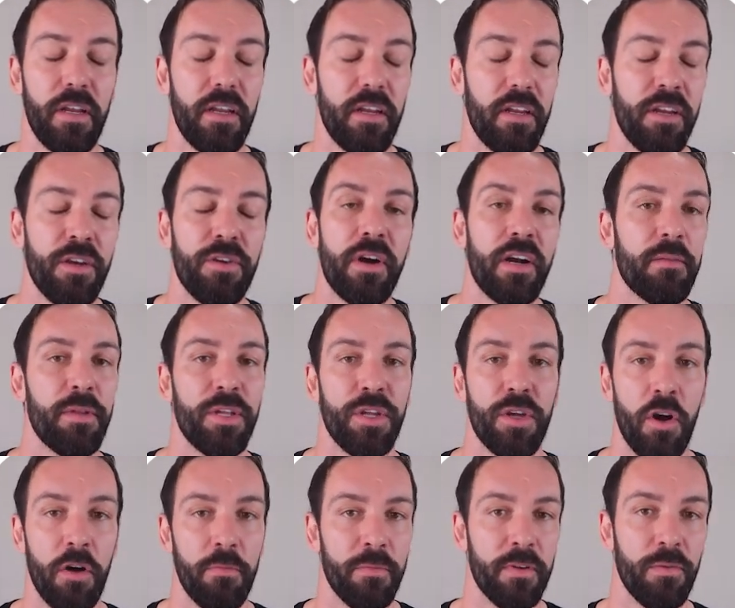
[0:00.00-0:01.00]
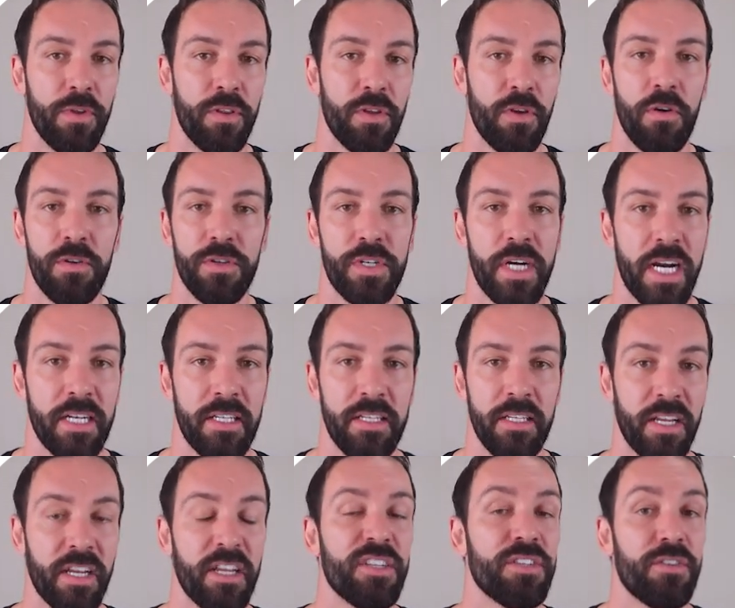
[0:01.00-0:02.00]
incredibly common with contractors
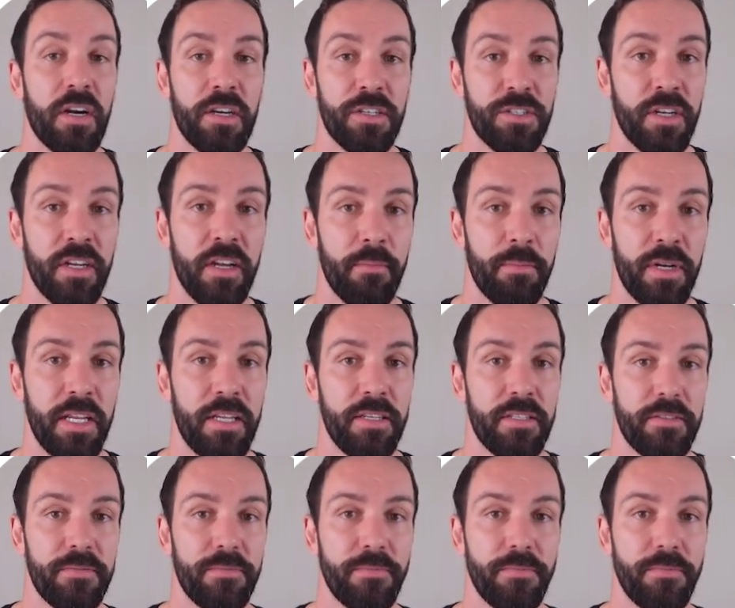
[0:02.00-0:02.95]
and construction companies.